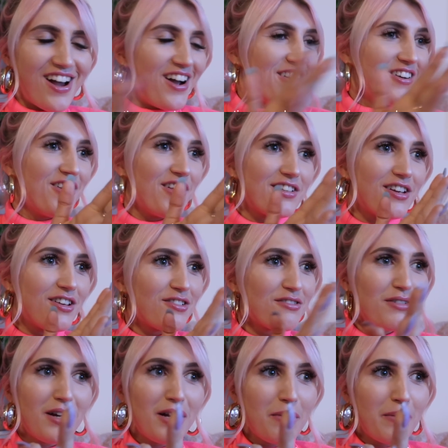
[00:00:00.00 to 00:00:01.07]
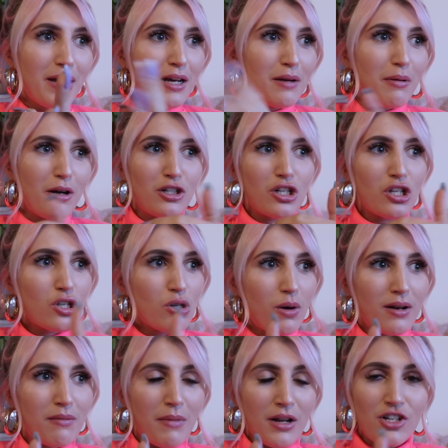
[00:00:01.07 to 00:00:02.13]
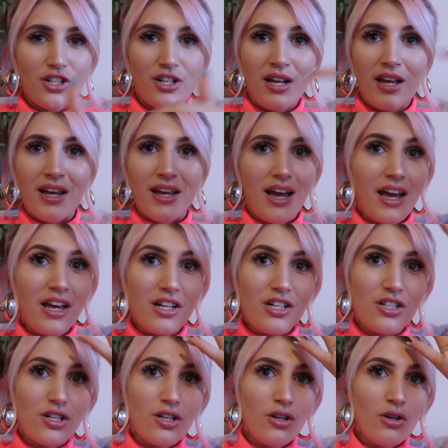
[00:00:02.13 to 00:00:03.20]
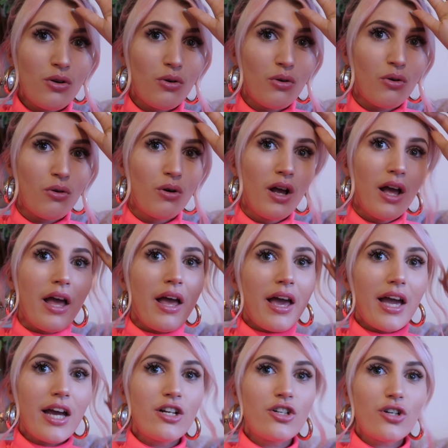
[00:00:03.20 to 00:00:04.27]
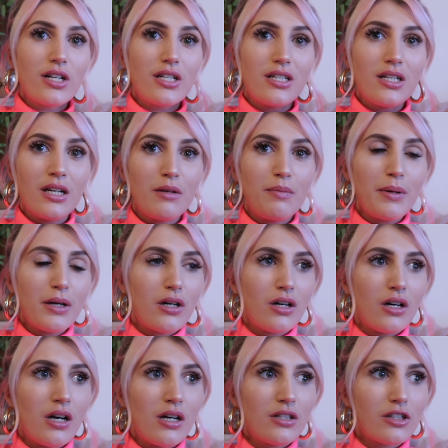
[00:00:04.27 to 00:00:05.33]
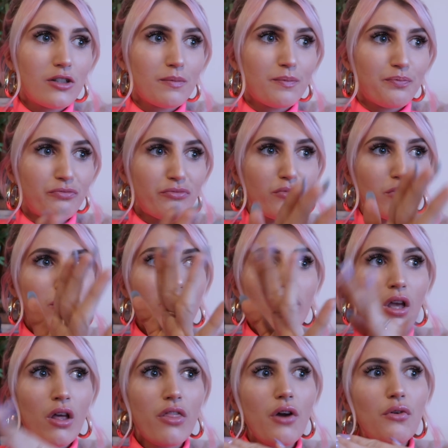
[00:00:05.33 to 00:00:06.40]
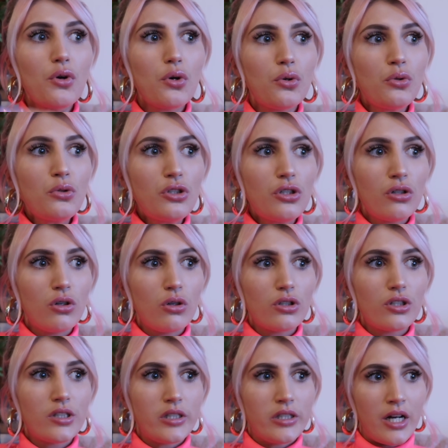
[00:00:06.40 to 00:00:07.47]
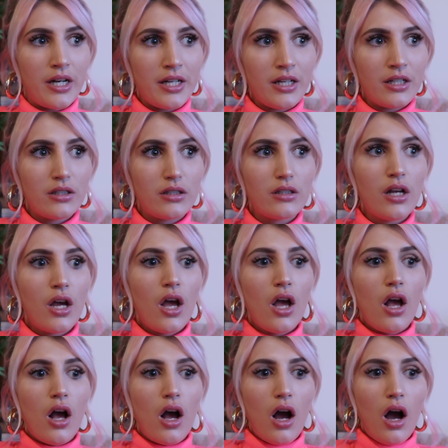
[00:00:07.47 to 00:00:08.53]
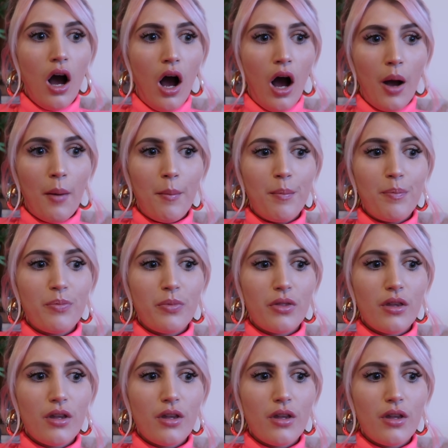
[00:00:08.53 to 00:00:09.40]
I know that sounds really weird, but I just thought I'd mention it in case you're interested, because there are also lots of studies to